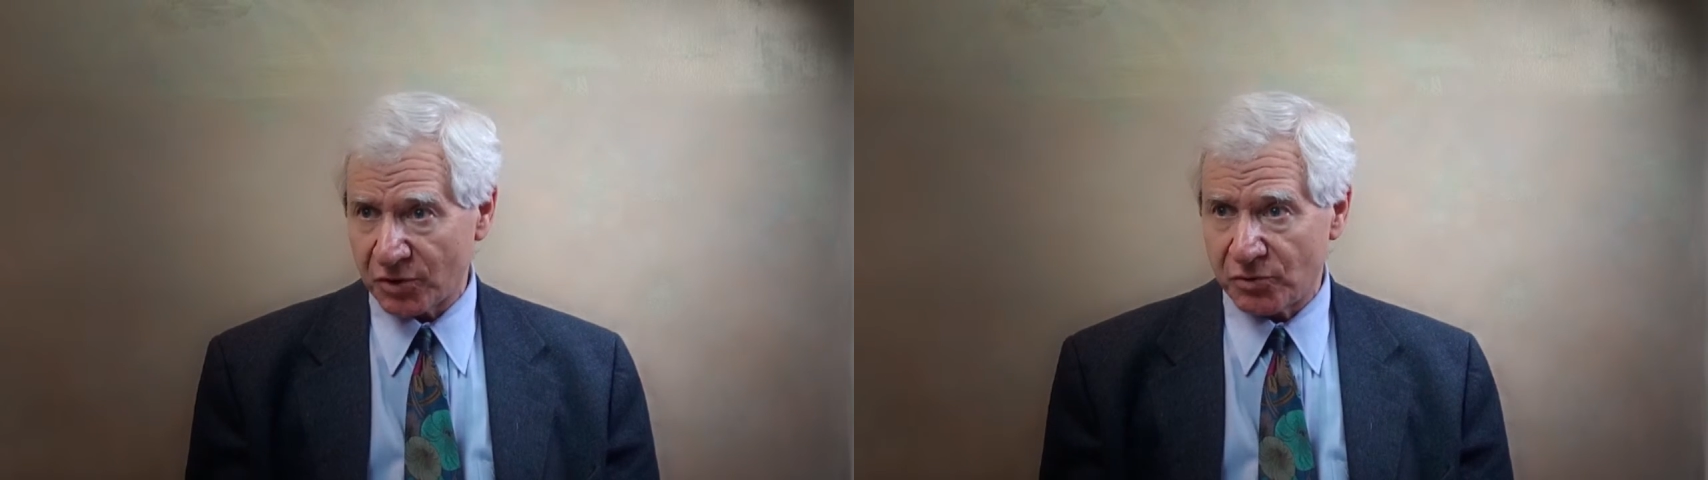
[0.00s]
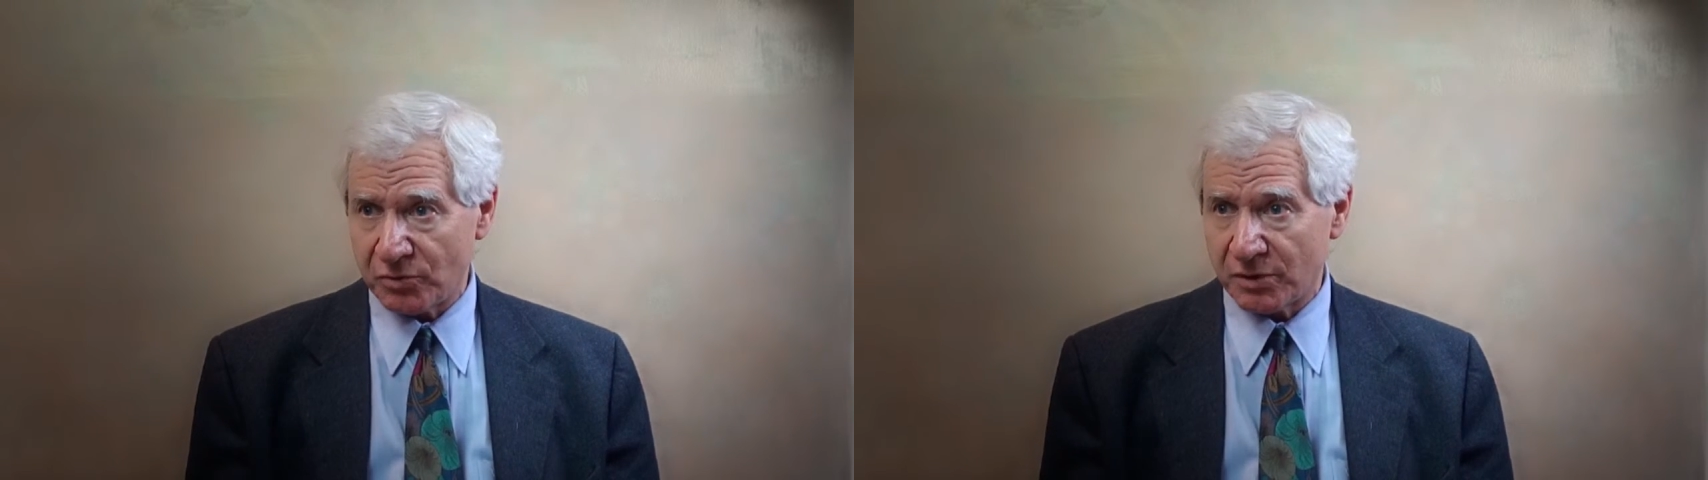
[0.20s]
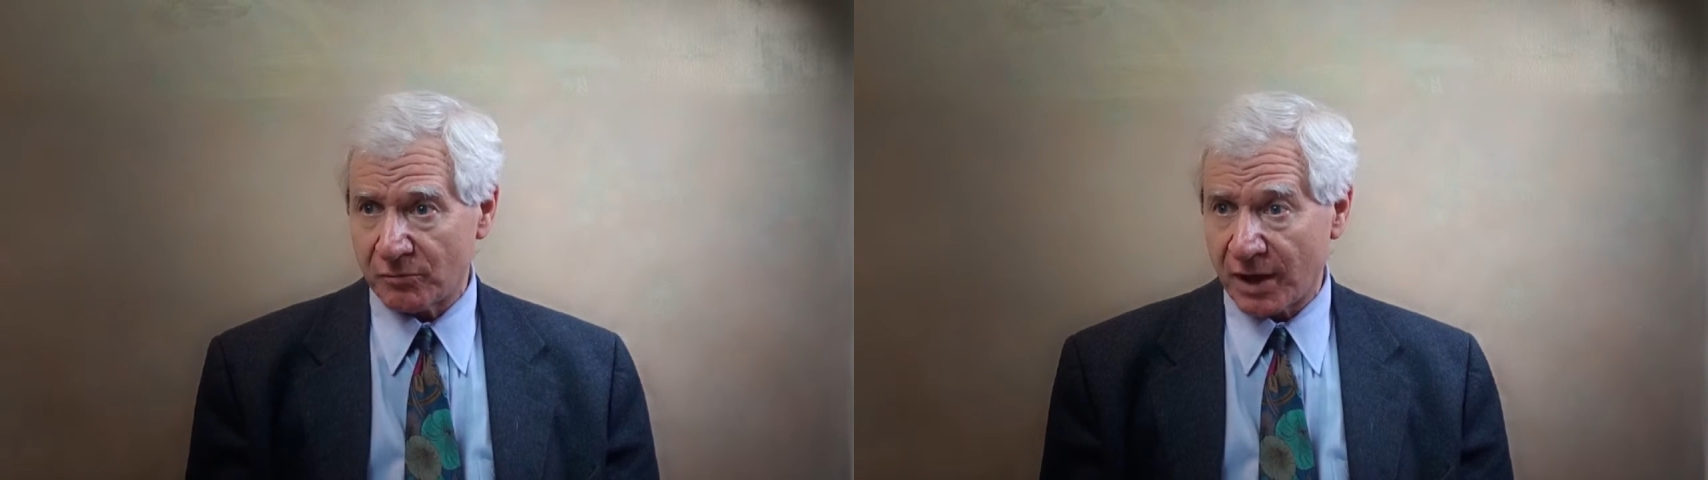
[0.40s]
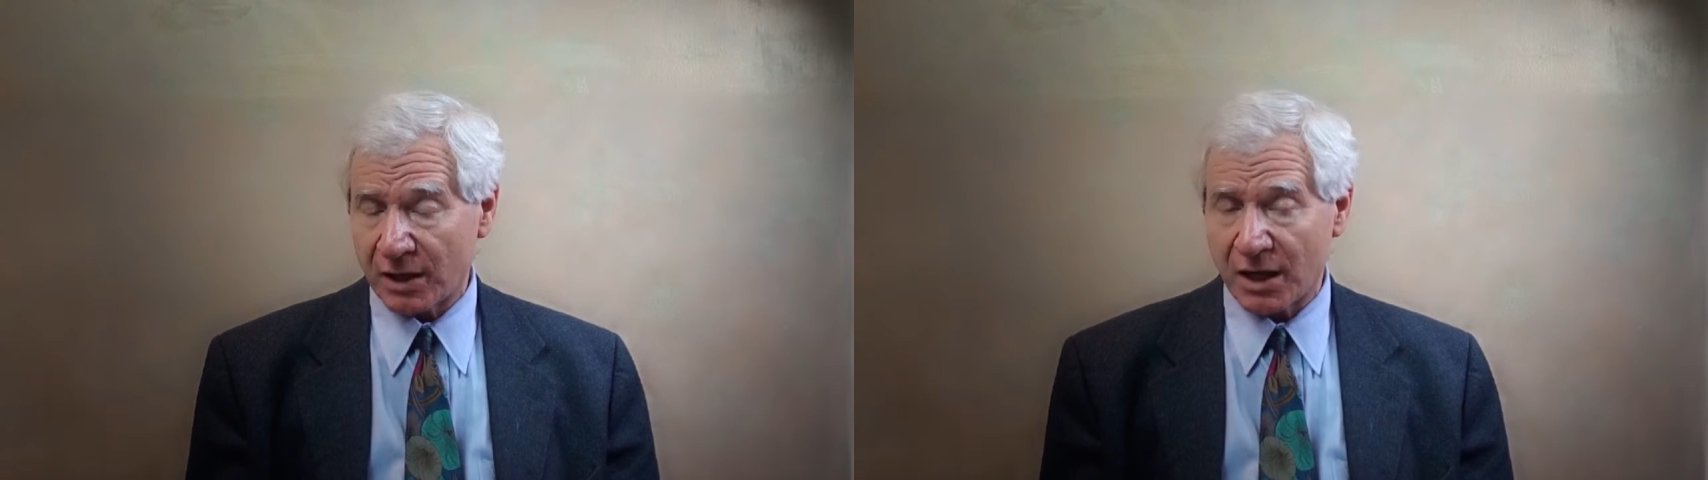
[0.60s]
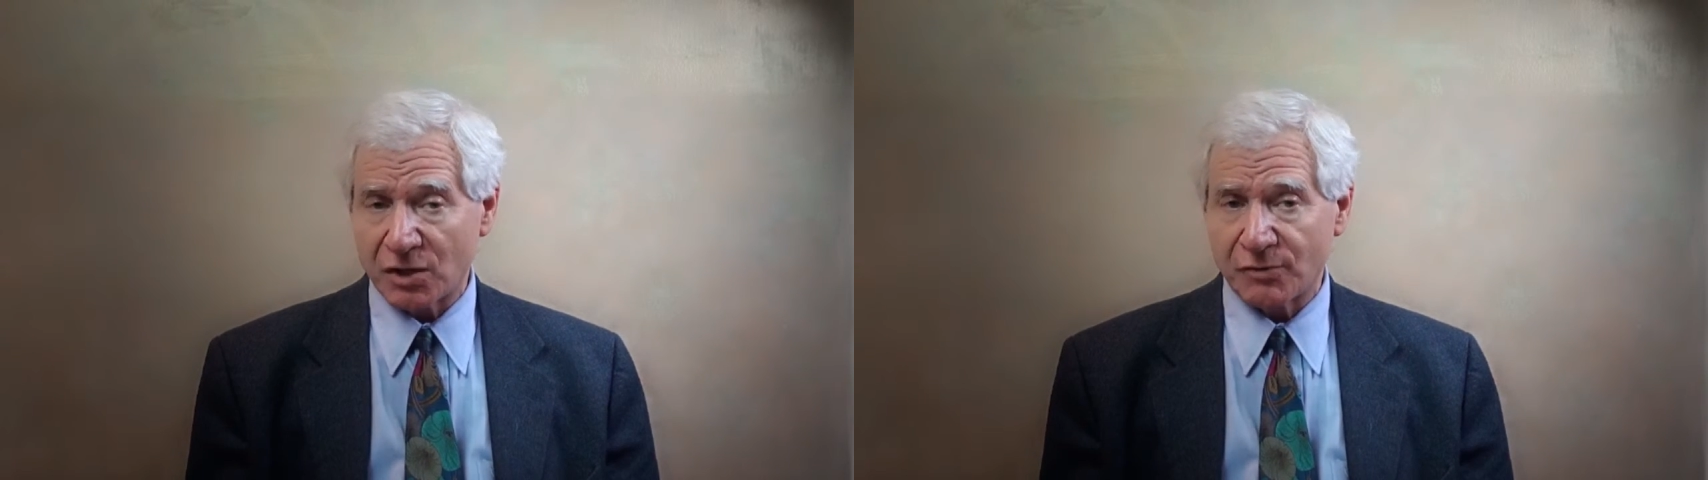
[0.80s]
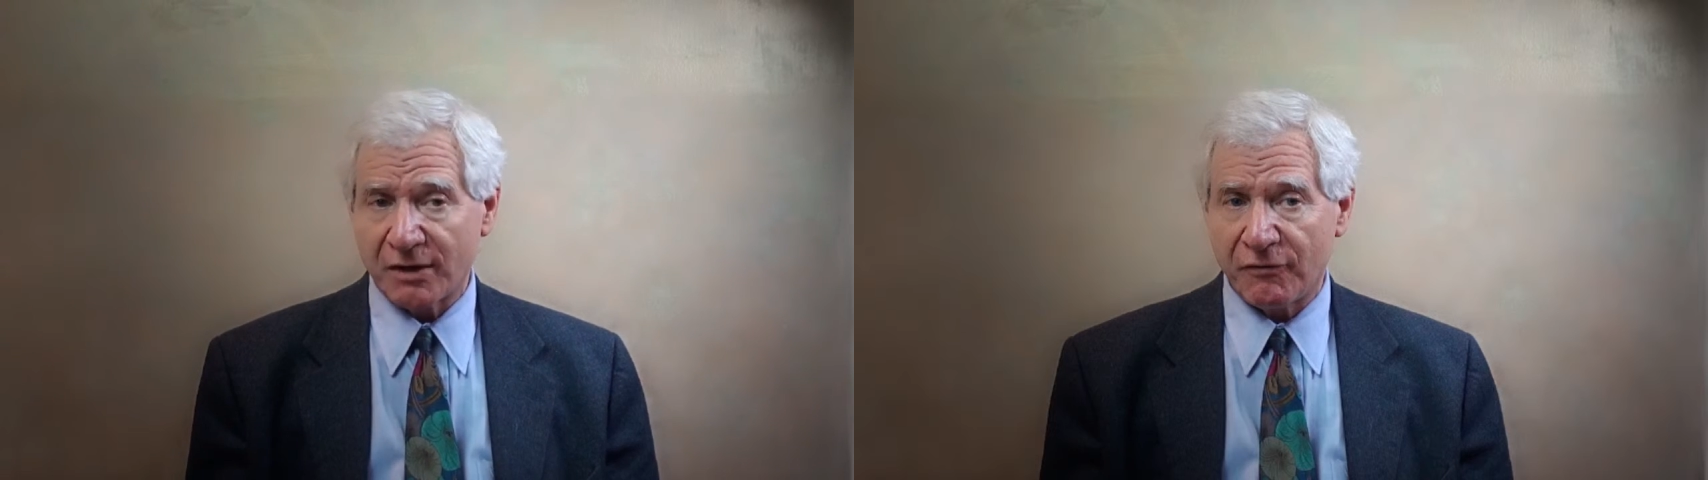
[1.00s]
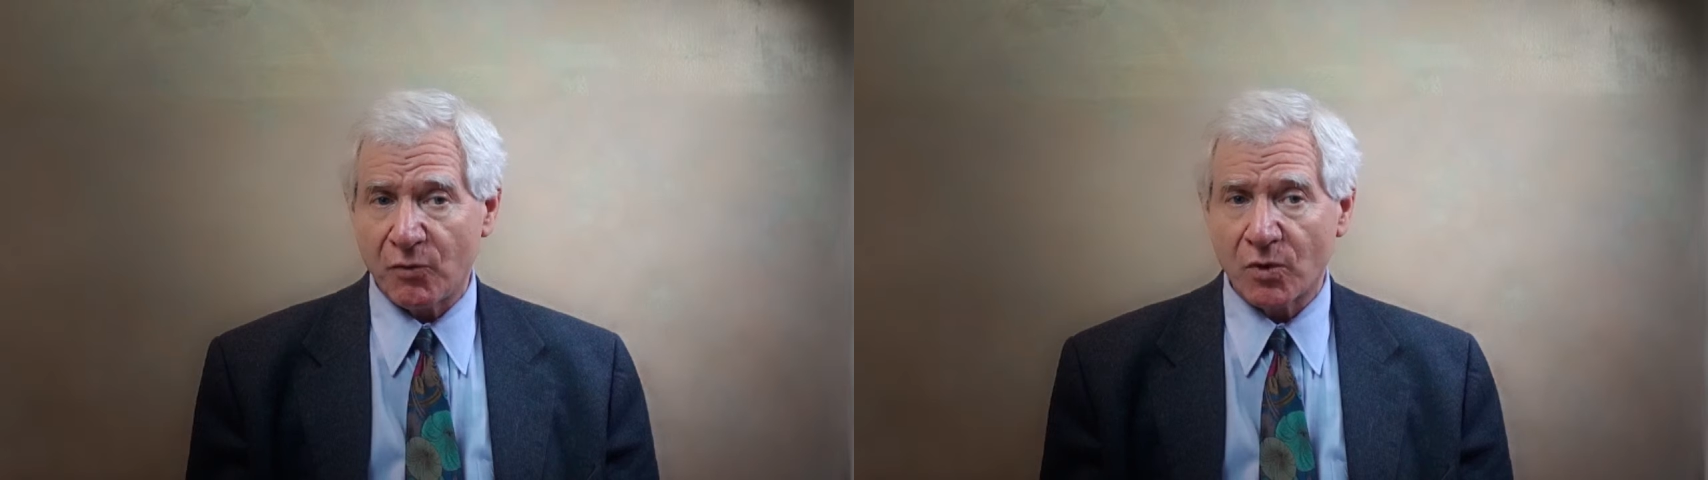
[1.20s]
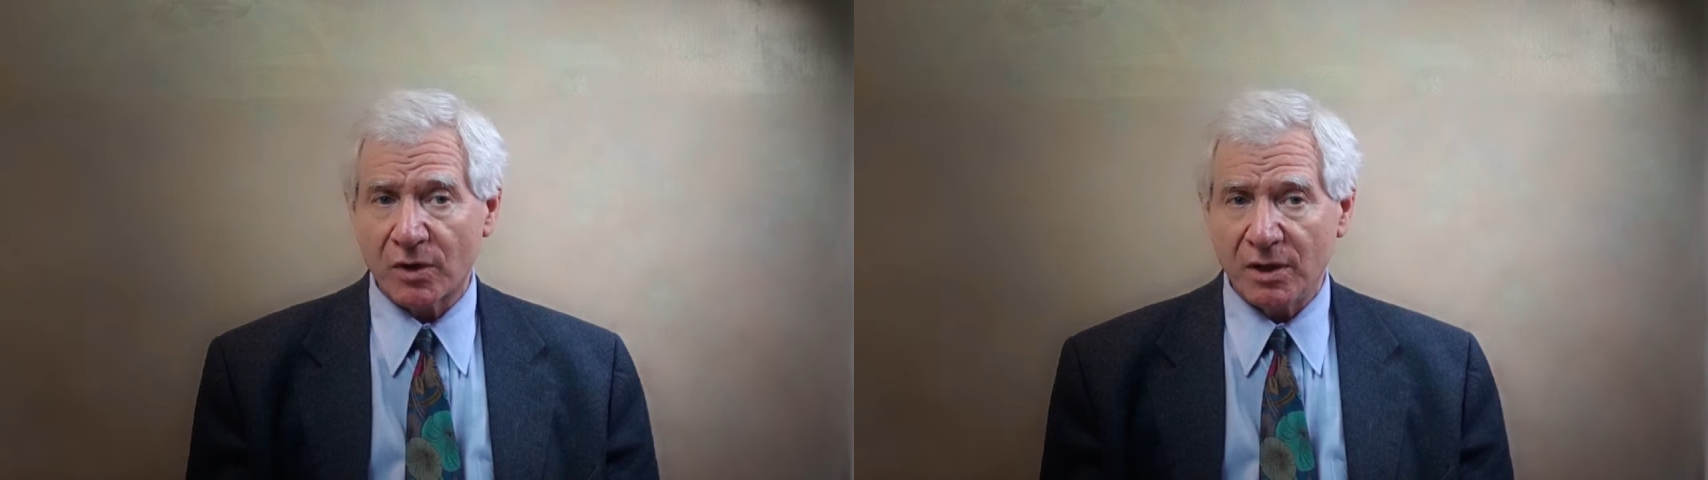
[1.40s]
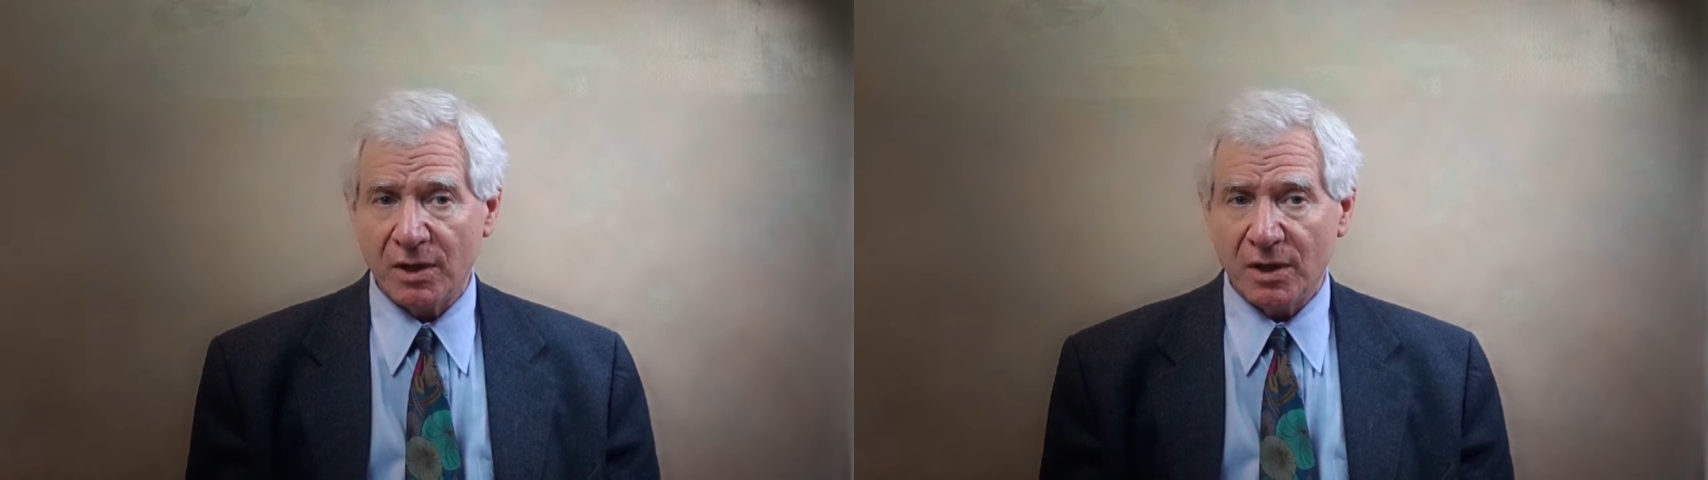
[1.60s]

you can write a contract for.